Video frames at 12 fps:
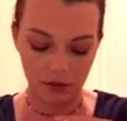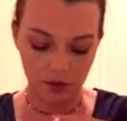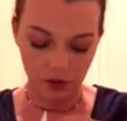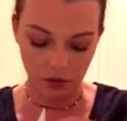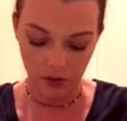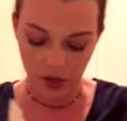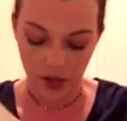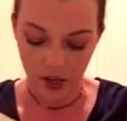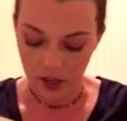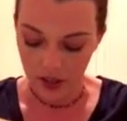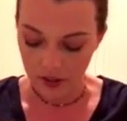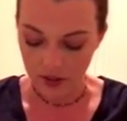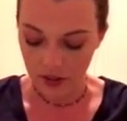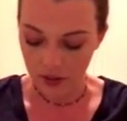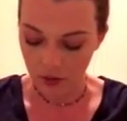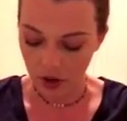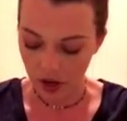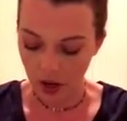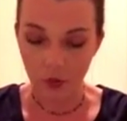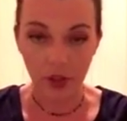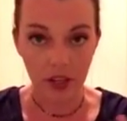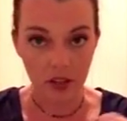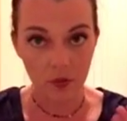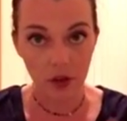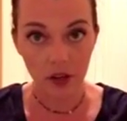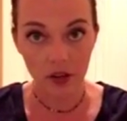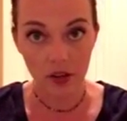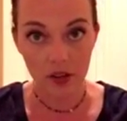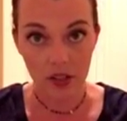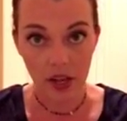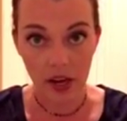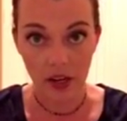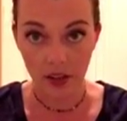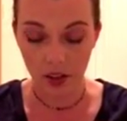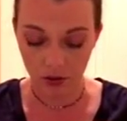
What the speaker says: So this is what a blank spread looks like.